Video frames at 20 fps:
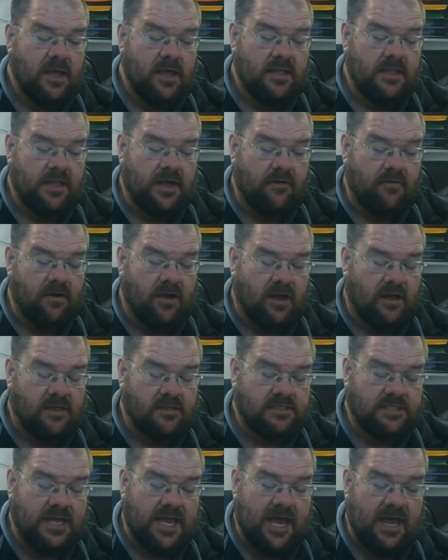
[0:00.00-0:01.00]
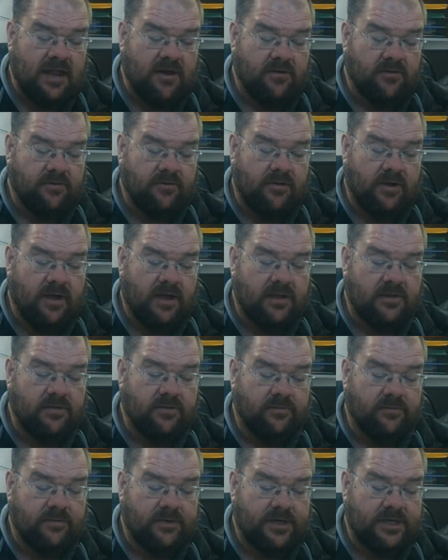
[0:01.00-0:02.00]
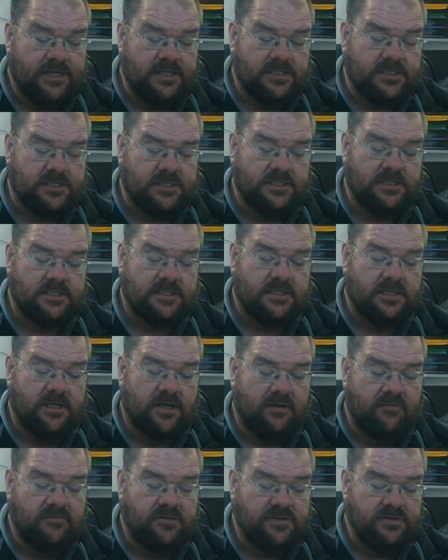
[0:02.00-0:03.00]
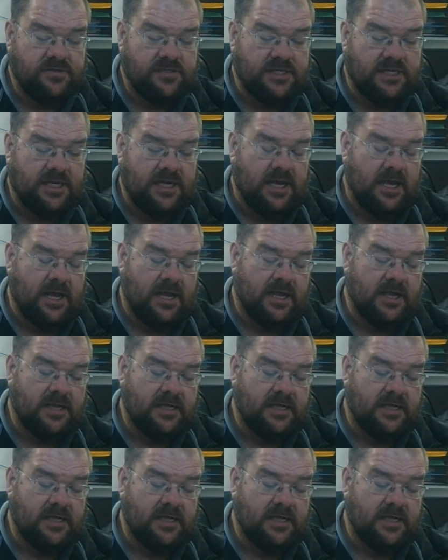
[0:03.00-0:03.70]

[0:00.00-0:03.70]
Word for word: And they were all scattered throughout the regions of Judea